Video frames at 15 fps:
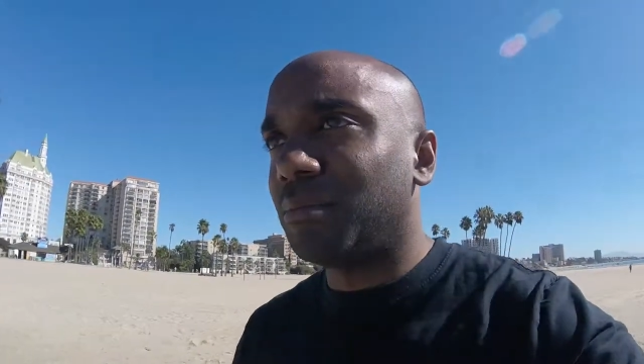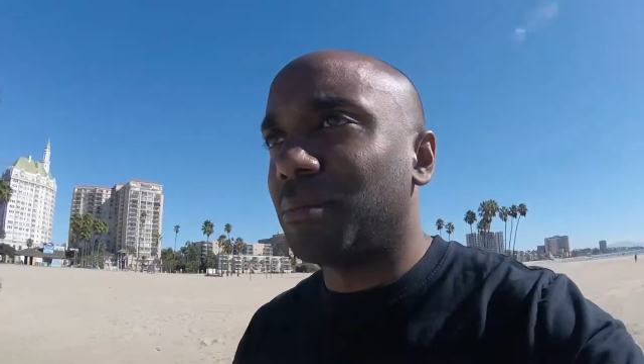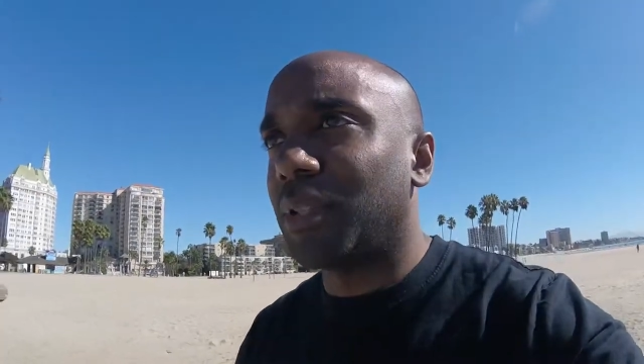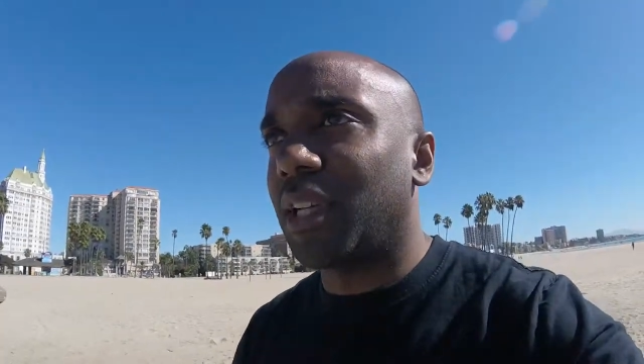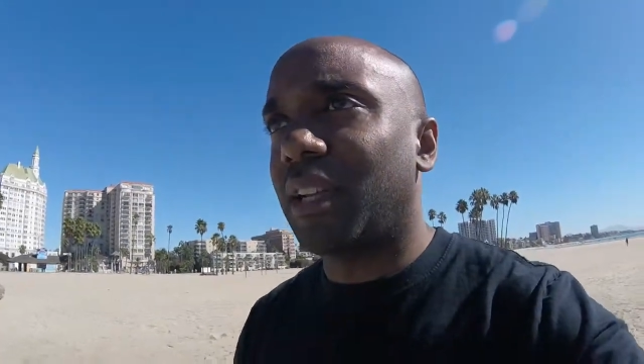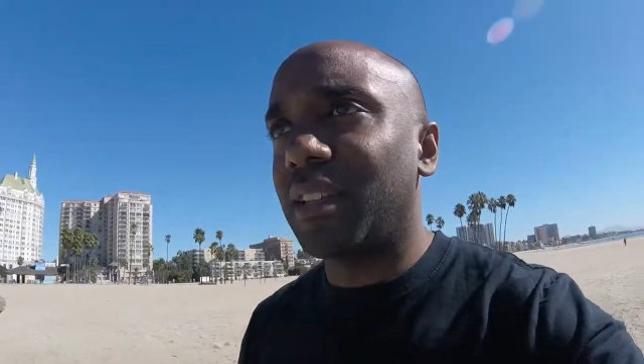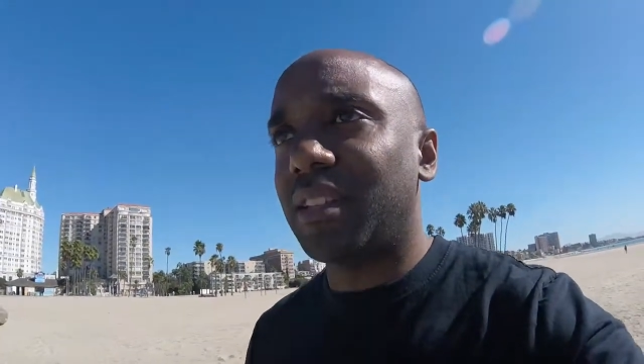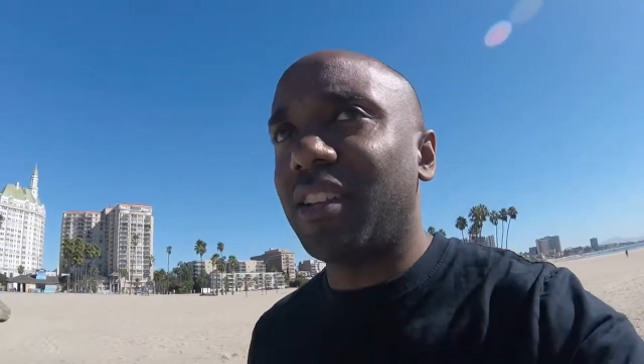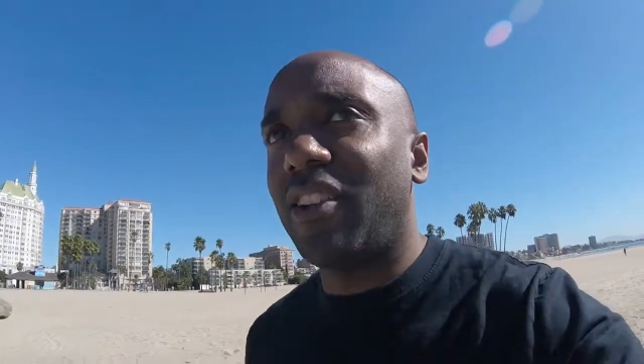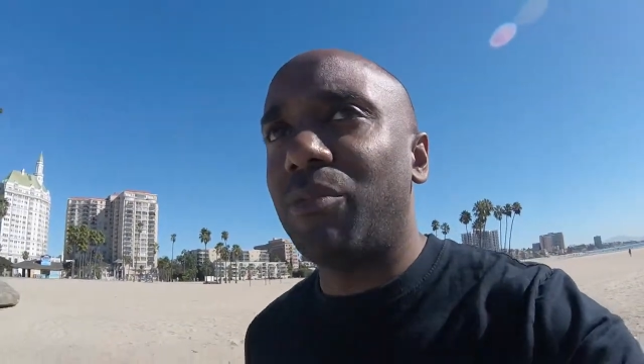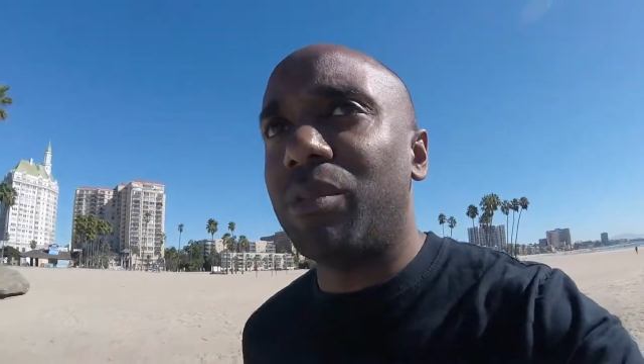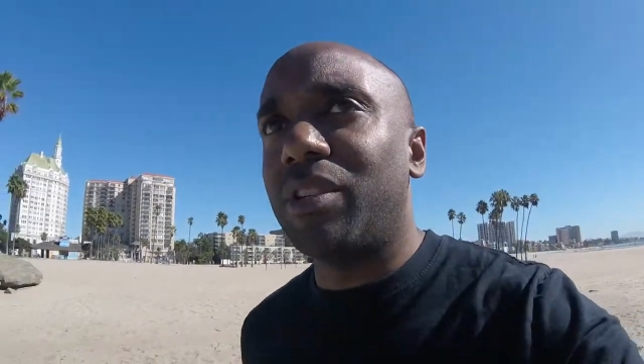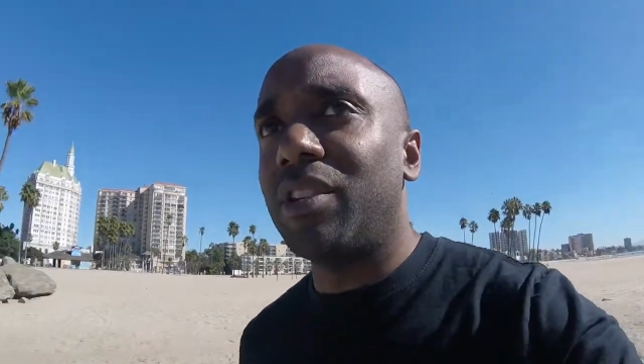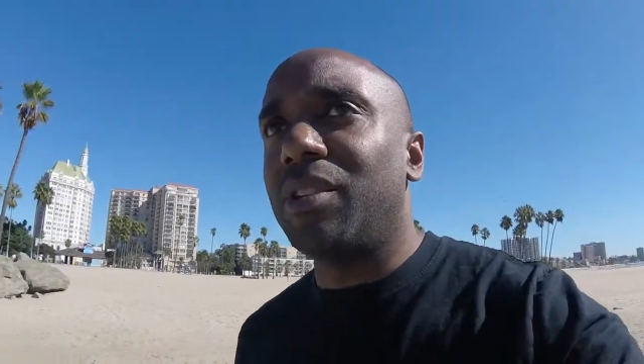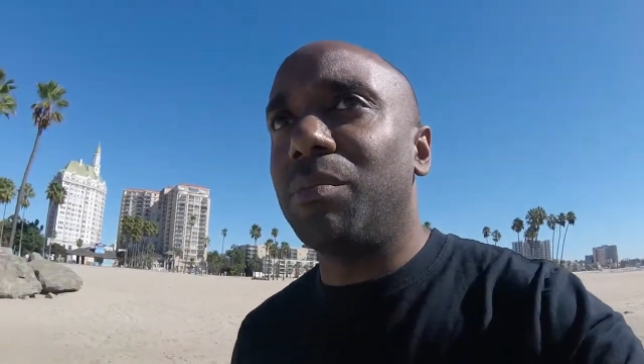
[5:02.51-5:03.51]
But I can say
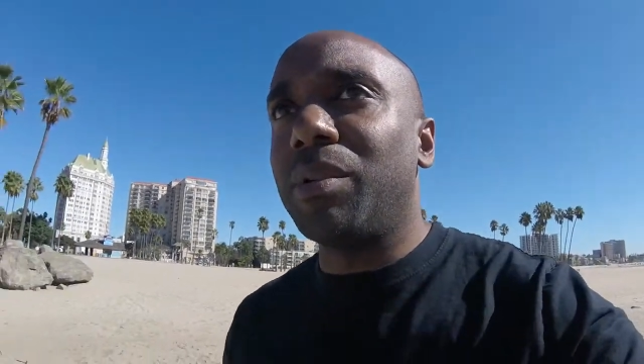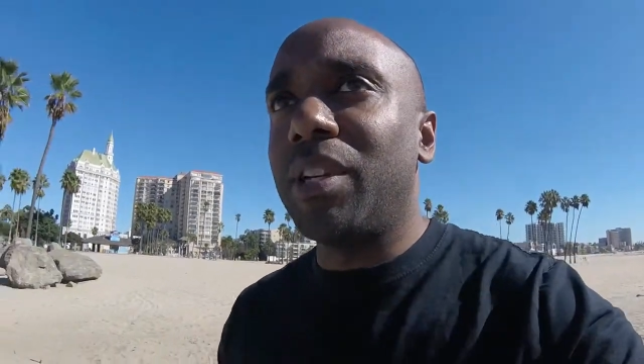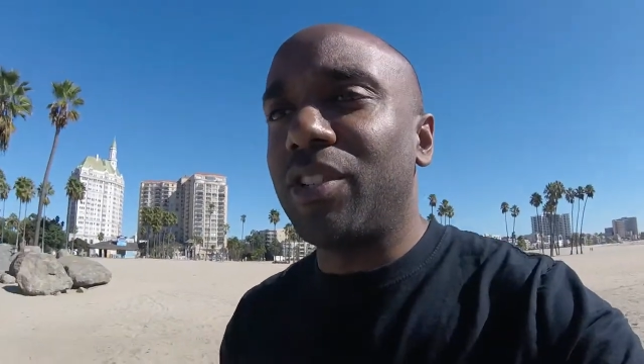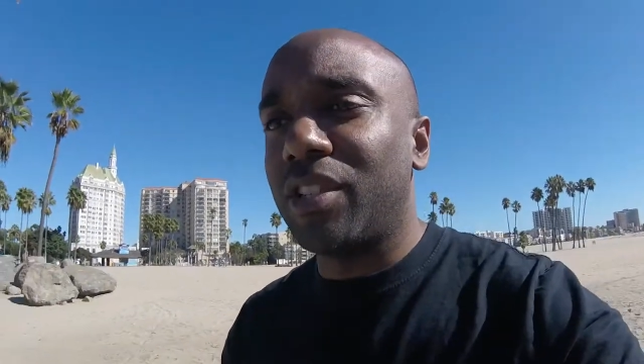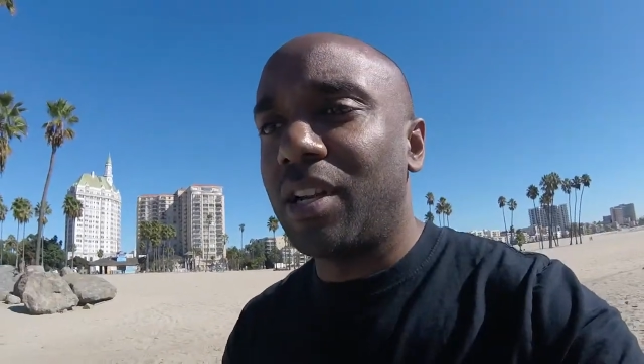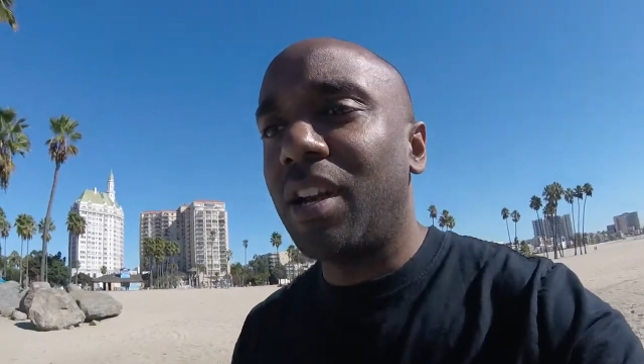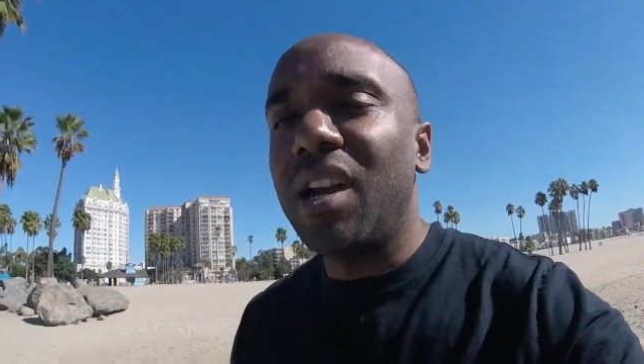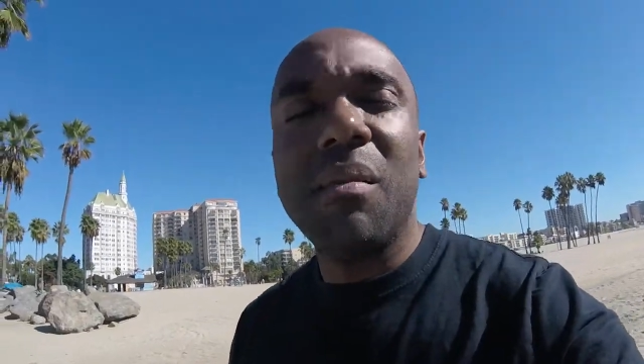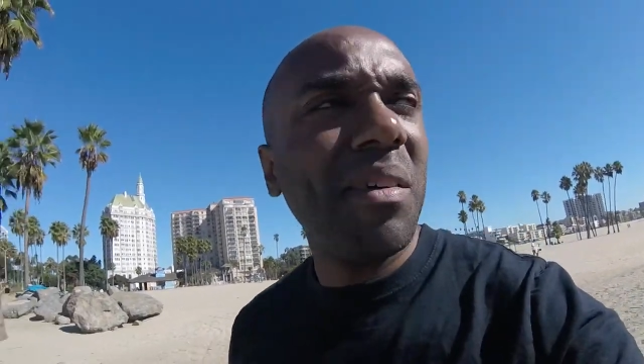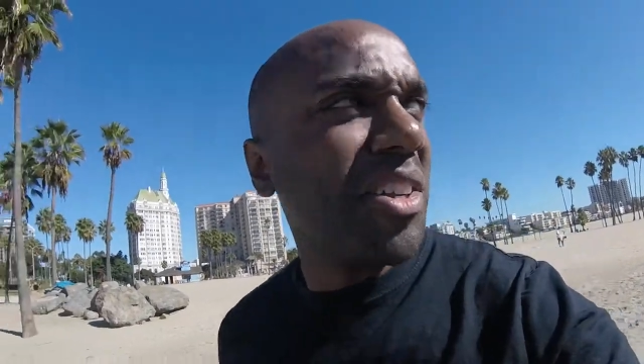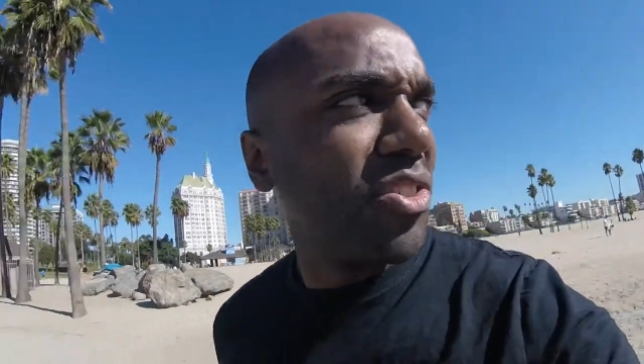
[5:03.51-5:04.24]
I've been to the beach. I